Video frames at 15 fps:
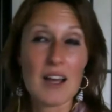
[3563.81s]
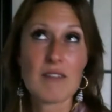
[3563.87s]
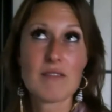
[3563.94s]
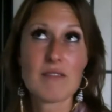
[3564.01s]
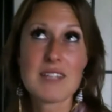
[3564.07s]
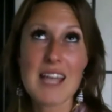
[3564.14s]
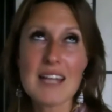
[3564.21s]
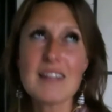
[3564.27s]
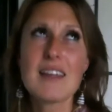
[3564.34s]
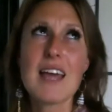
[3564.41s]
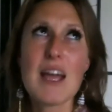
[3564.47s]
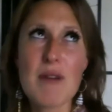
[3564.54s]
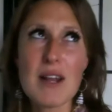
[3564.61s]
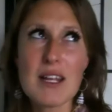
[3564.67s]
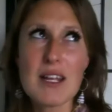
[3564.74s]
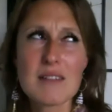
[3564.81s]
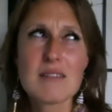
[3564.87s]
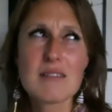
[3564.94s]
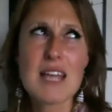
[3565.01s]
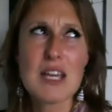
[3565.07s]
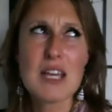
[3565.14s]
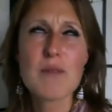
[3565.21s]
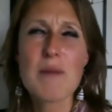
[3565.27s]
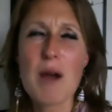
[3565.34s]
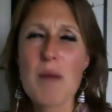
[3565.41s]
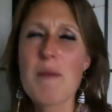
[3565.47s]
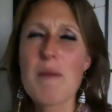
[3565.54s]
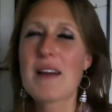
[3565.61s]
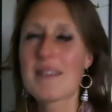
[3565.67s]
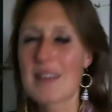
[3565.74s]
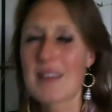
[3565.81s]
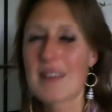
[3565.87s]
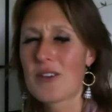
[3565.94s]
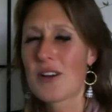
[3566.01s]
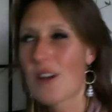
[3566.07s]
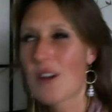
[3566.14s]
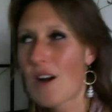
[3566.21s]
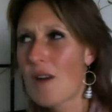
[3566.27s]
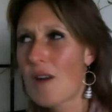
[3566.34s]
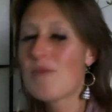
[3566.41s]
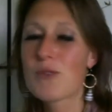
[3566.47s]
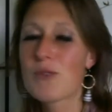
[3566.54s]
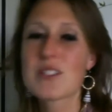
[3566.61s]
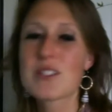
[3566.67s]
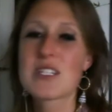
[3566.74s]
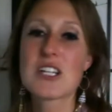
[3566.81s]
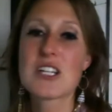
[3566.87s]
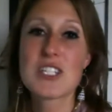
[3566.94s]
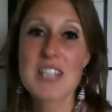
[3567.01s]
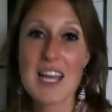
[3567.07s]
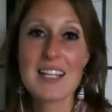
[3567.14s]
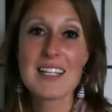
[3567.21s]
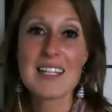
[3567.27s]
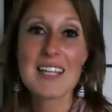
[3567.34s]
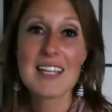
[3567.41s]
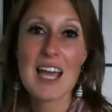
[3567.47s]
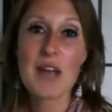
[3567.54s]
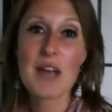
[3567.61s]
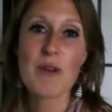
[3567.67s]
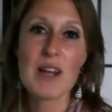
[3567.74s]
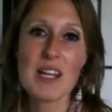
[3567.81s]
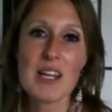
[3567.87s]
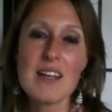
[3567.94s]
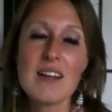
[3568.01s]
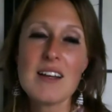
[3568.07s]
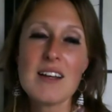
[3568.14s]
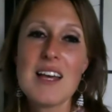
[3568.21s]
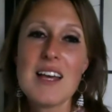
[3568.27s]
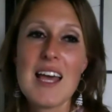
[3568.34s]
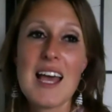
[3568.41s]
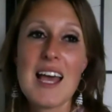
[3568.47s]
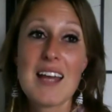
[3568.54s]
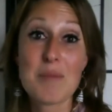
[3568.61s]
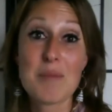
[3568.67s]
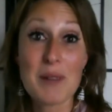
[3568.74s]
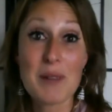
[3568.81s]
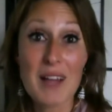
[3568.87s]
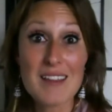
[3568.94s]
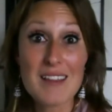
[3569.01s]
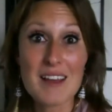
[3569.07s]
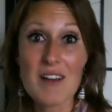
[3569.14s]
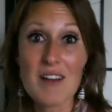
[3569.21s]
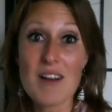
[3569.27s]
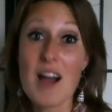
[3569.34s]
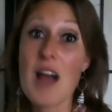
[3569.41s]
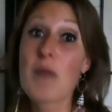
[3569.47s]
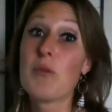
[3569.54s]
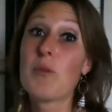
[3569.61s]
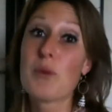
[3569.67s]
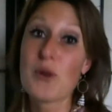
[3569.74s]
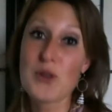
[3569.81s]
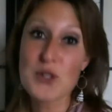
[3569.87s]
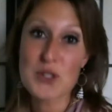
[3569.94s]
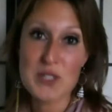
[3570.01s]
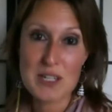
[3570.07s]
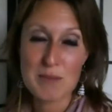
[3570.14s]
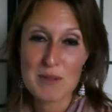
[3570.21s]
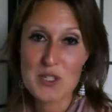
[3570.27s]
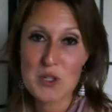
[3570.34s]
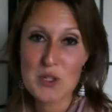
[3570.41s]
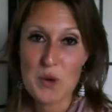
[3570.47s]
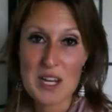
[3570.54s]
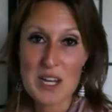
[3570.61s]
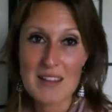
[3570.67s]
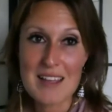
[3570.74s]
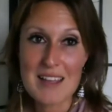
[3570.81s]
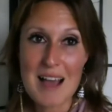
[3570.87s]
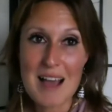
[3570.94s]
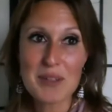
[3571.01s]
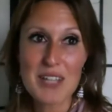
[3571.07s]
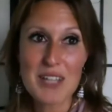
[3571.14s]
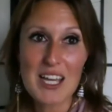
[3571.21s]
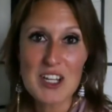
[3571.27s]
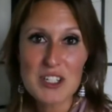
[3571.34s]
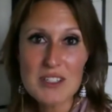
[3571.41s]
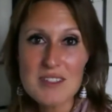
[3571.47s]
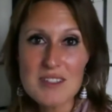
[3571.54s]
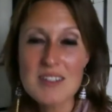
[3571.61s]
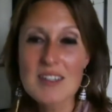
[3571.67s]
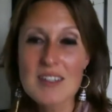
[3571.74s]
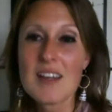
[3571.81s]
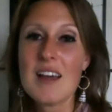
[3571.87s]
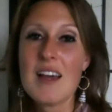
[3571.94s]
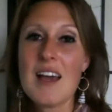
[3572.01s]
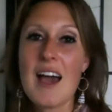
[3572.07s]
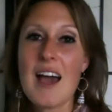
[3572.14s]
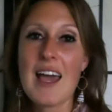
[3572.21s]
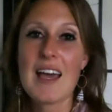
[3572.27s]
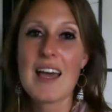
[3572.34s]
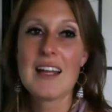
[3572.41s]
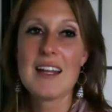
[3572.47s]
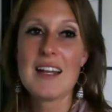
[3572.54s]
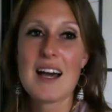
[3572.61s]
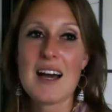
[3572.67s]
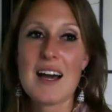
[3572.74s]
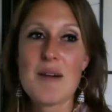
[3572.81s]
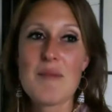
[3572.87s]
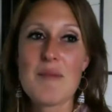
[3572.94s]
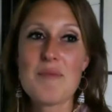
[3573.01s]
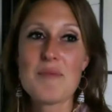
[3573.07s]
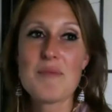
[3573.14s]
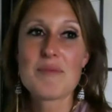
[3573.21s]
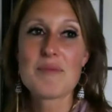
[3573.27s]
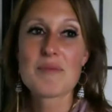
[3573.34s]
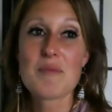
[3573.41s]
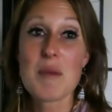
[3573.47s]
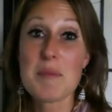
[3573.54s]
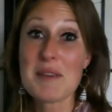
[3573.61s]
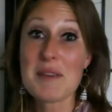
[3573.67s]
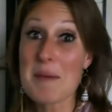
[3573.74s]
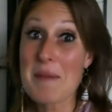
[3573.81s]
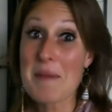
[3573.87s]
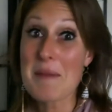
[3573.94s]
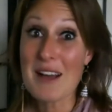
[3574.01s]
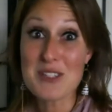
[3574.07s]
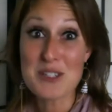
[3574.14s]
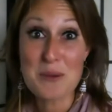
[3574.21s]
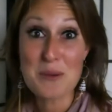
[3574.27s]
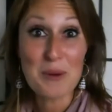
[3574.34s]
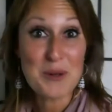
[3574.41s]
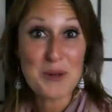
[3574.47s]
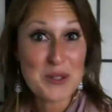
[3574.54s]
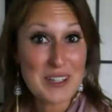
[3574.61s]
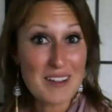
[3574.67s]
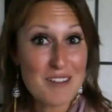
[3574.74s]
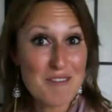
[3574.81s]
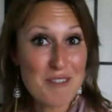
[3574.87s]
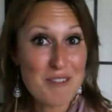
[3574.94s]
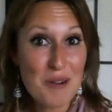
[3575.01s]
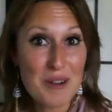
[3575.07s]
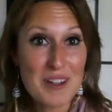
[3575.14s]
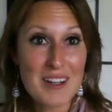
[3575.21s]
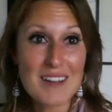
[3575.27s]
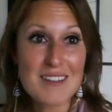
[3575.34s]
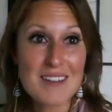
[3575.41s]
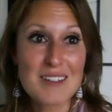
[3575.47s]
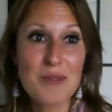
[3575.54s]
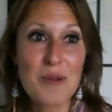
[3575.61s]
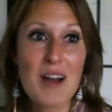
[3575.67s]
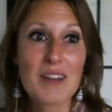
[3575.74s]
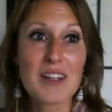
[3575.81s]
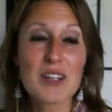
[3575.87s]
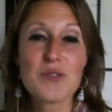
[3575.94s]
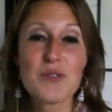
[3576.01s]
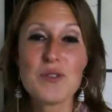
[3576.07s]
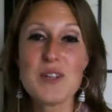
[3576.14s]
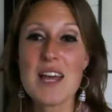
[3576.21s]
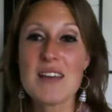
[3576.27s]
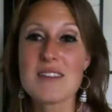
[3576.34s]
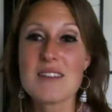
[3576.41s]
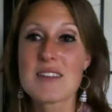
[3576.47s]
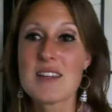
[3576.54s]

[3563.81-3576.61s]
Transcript: 10K uh, ready, takeyourpowerbacknow.com forward slash 10K ready and apply there. I will personally be screening the applications and um, maybe get back to you personally on the phone in the next little while, next few days.